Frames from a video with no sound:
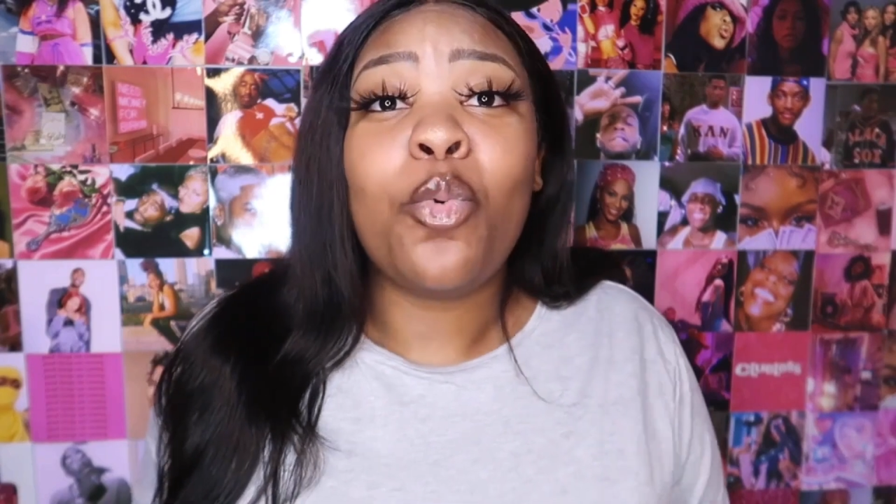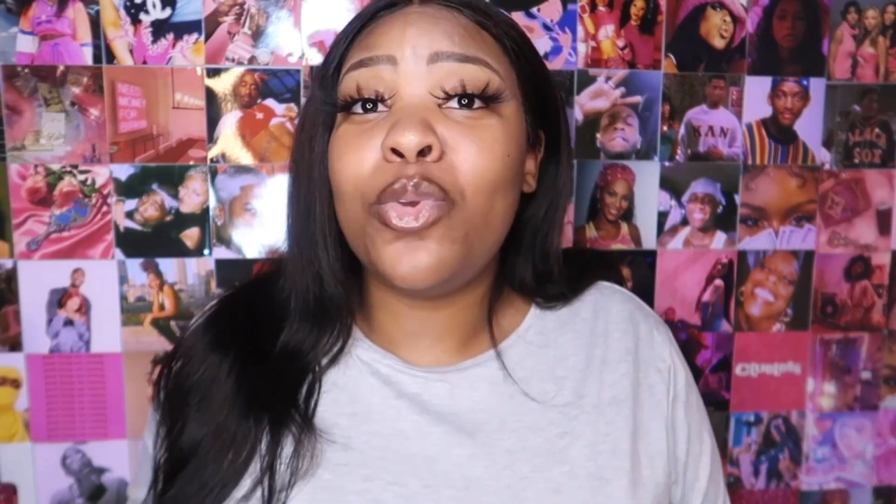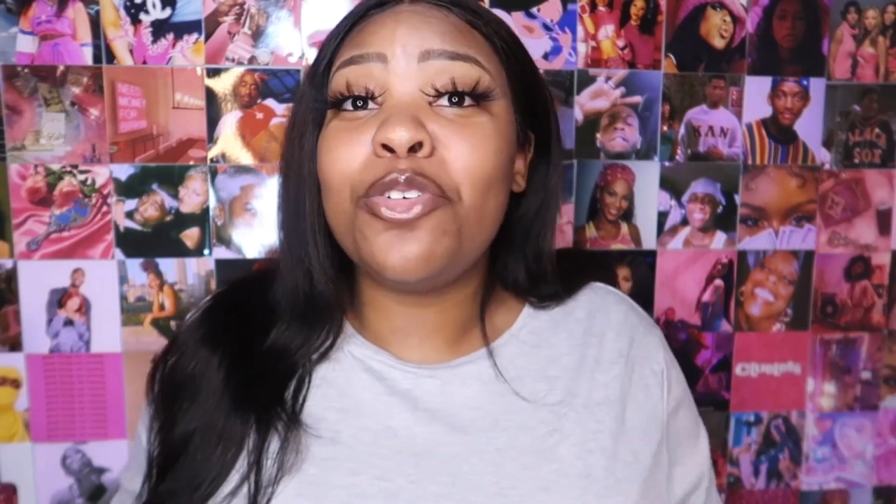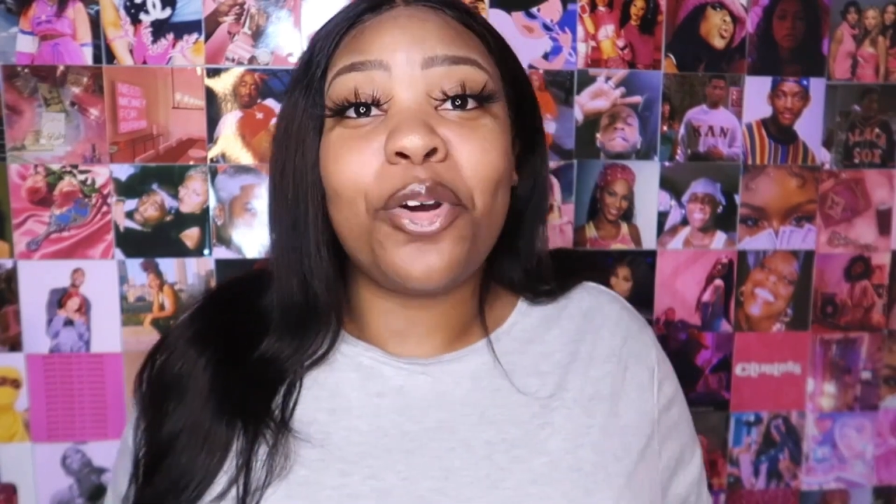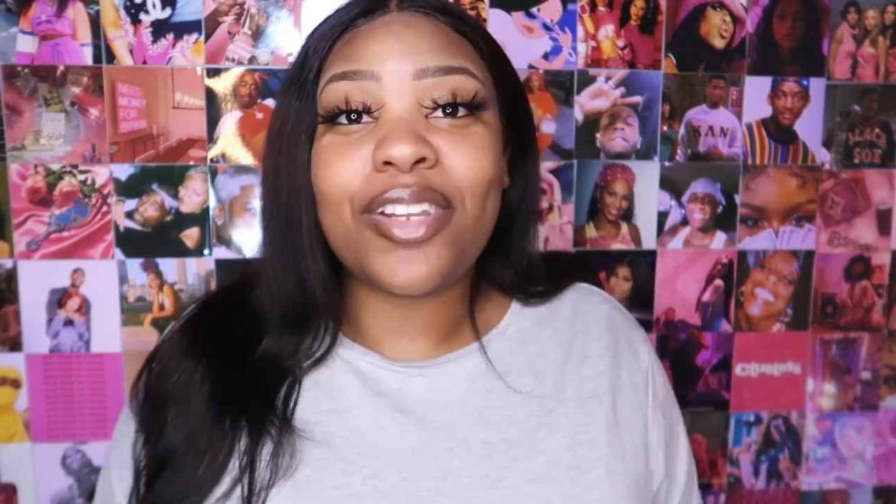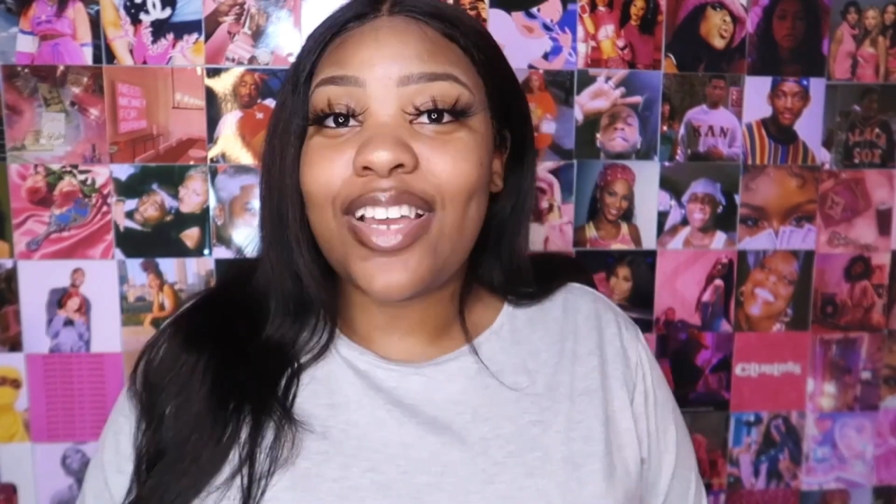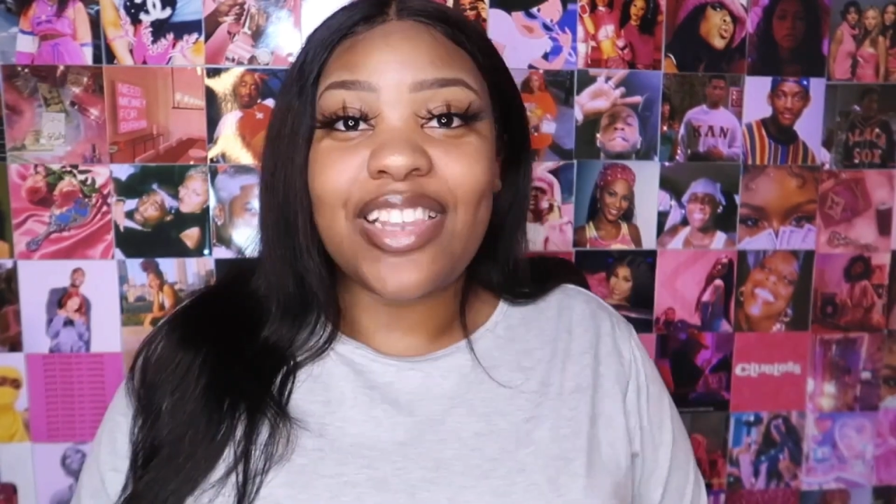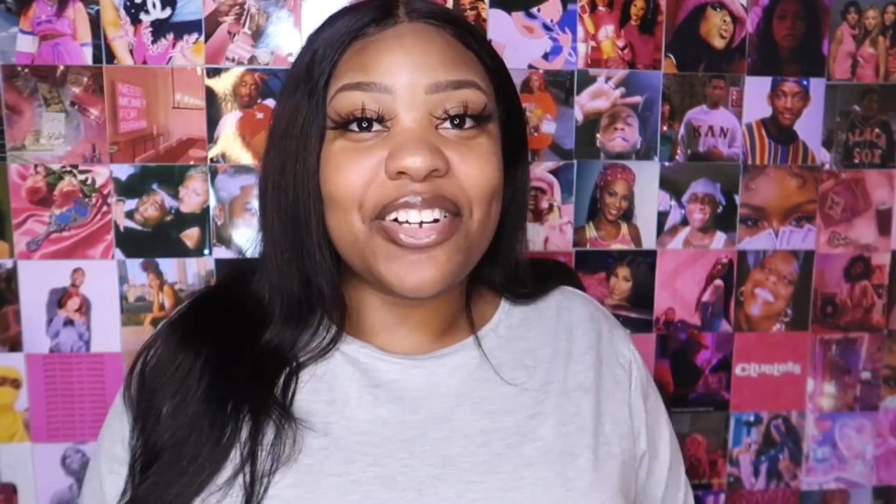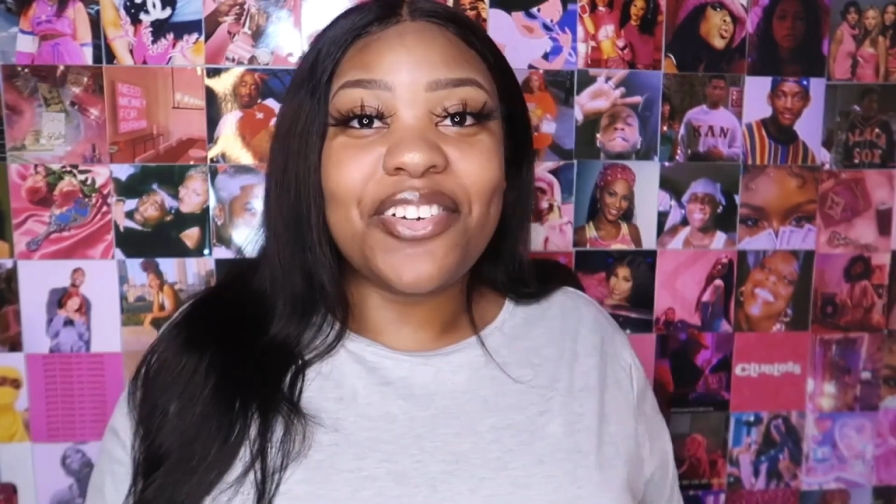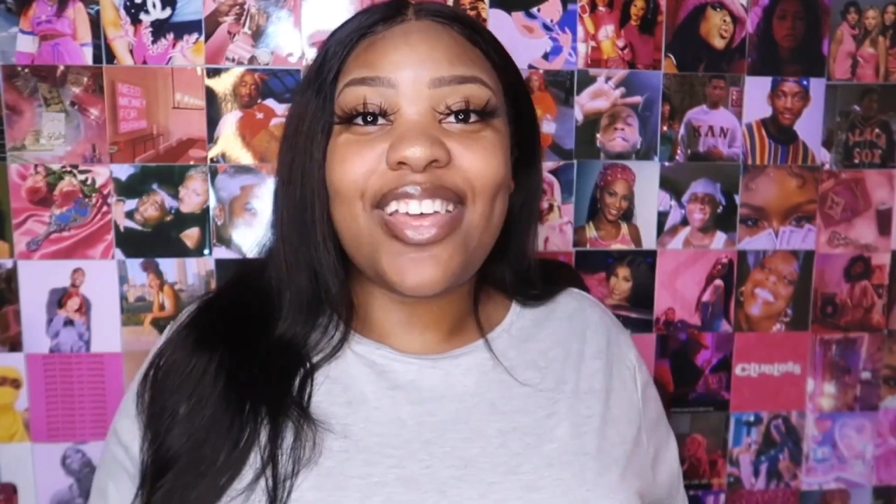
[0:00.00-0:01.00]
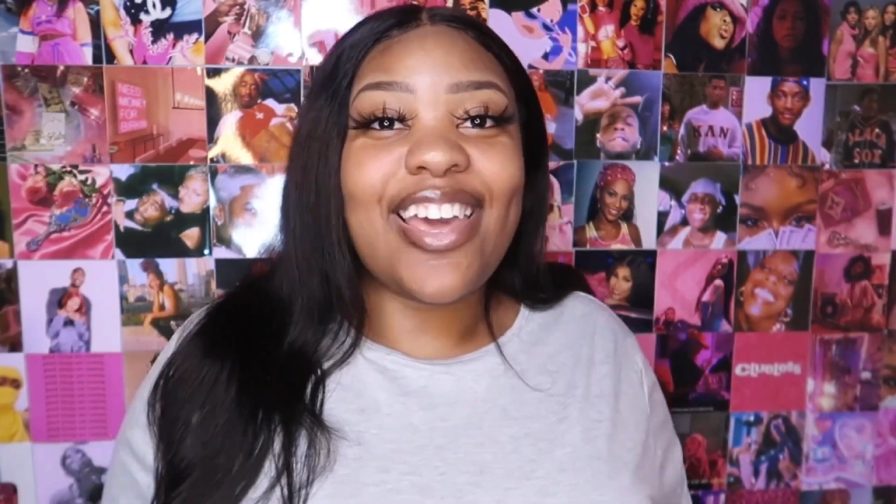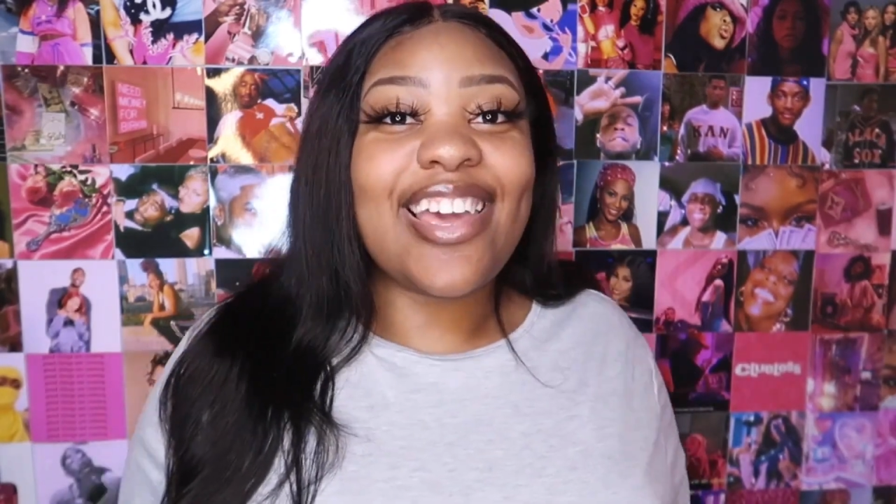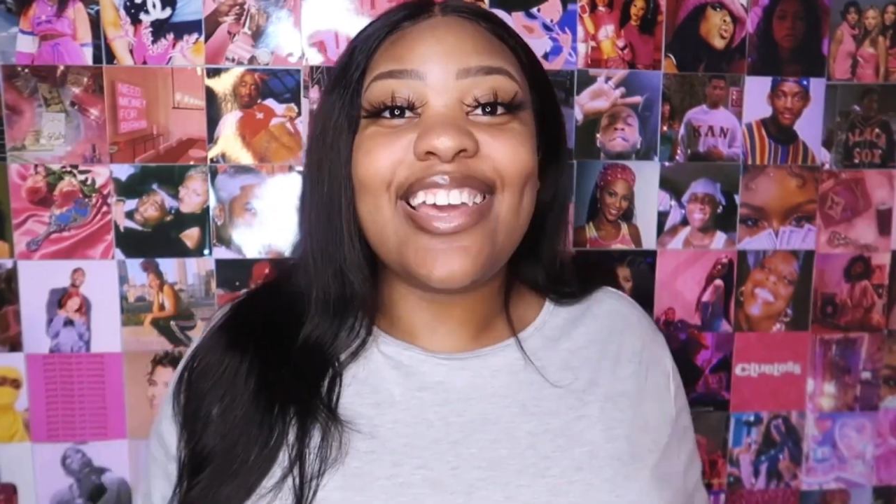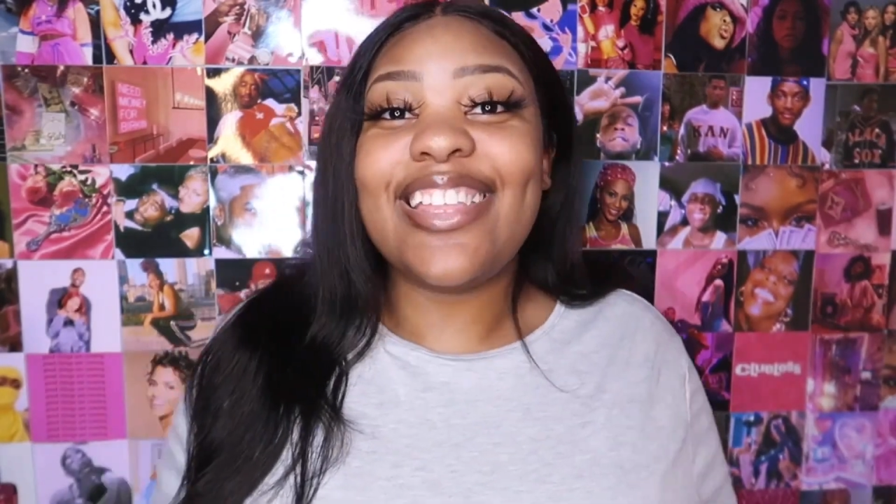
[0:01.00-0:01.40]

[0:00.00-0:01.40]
we grow together, okay?